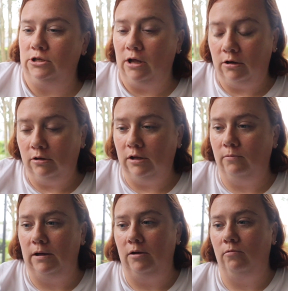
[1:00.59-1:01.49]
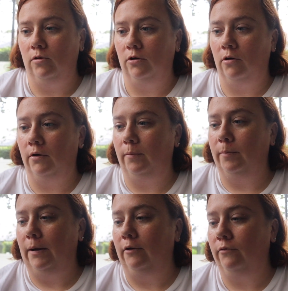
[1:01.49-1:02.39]
luckily we were already
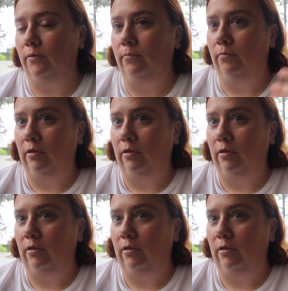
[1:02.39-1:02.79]
prepared from